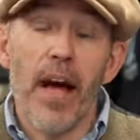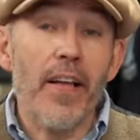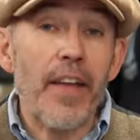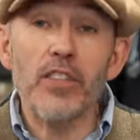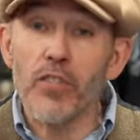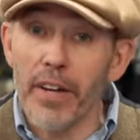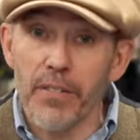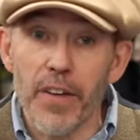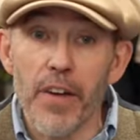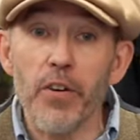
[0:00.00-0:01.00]
And that's great
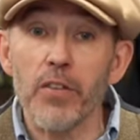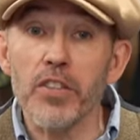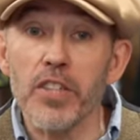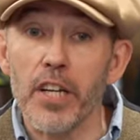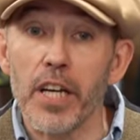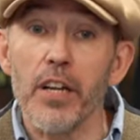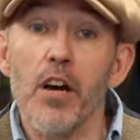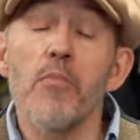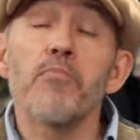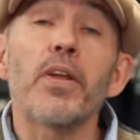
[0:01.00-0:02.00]
if you're on the circuit.
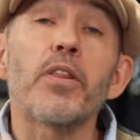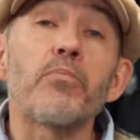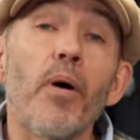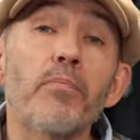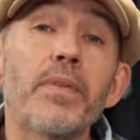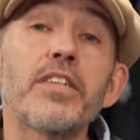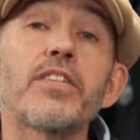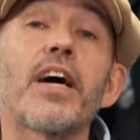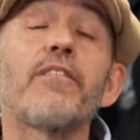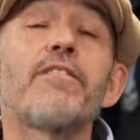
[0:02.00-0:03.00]
But the problem
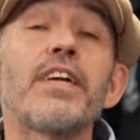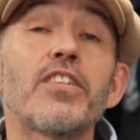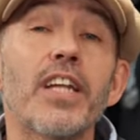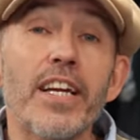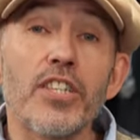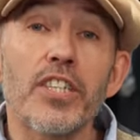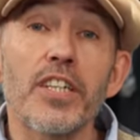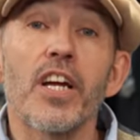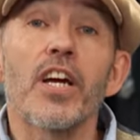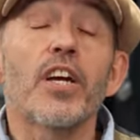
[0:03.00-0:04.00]
is that ventilation